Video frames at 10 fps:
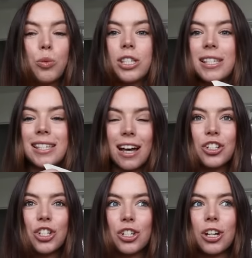was
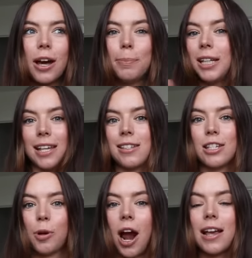such a pleasant
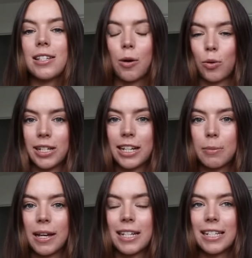surprise. I wasn't
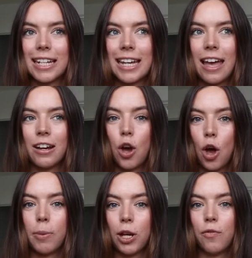expecting to get
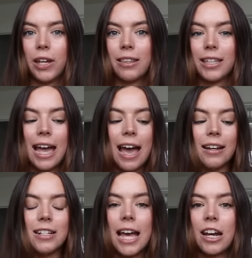her POV at the
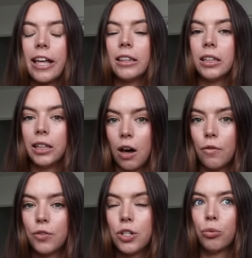end, and I
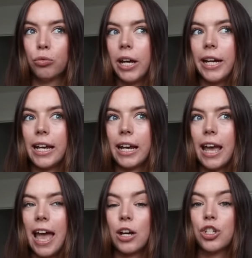loved
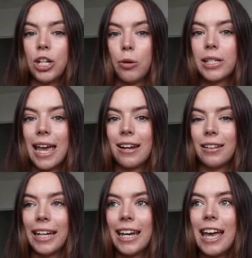reading how she was
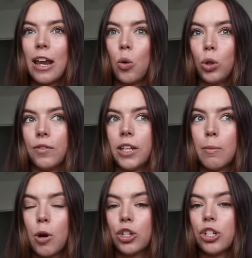handling it and all of the
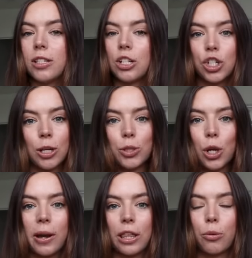emotions that she was
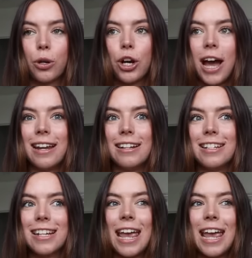going through, and